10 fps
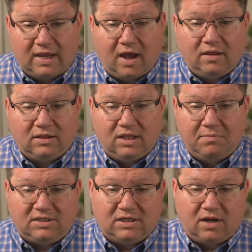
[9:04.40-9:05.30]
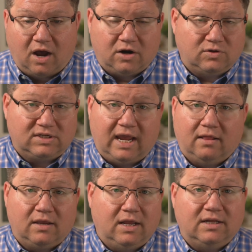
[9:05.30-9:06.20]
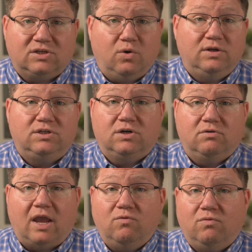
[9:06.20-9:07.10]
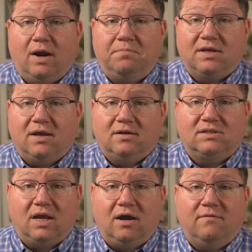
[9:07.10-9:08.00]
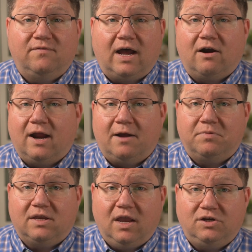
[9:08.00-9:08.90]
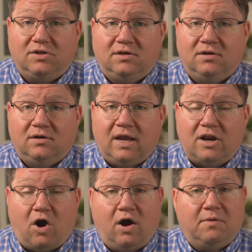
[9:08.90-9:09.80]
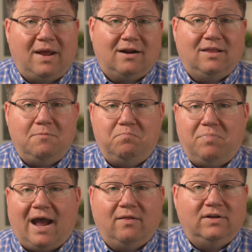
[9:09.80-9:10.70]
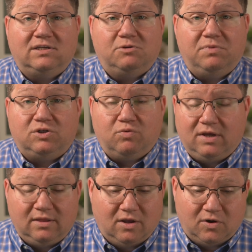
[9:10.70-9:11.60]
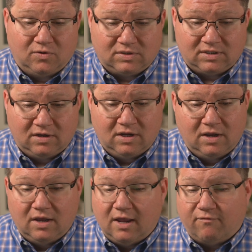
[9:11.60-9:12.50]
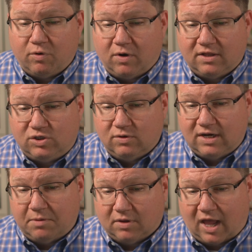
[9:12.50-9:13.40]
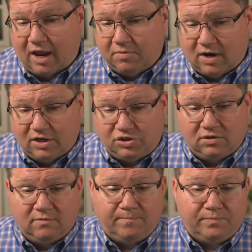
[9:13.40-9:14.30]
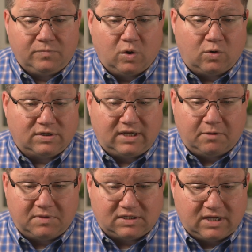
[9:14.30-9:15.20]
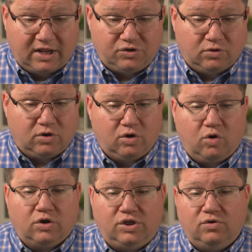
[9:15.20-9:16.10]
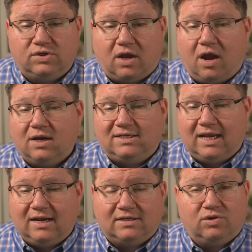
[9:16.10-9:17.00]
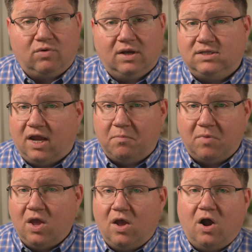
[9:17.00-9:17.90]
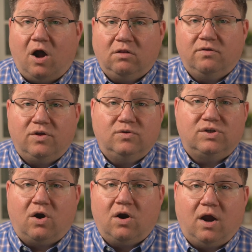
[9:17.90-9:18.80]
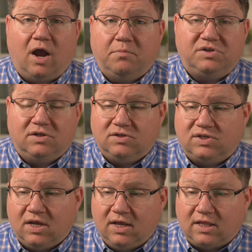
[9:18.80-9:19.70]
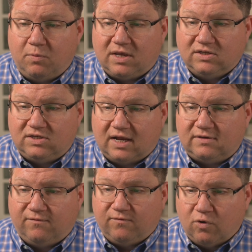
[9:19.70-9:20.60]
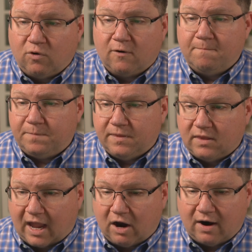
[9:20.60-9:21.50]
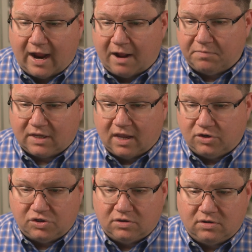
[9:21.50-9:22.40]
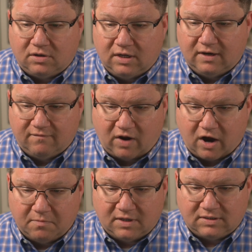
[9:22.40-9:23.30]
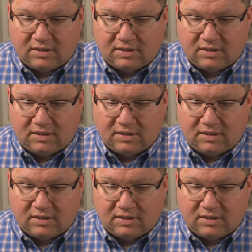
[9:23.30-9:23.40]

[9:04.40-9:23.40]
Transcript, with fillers: unlimited auto scaling, and it's going to create replicas of our application and automatically balance between those. If we wanted to enable hibernation or set up the scheduler or use Octane as the runtime, all of those are options that we can set for our application environment.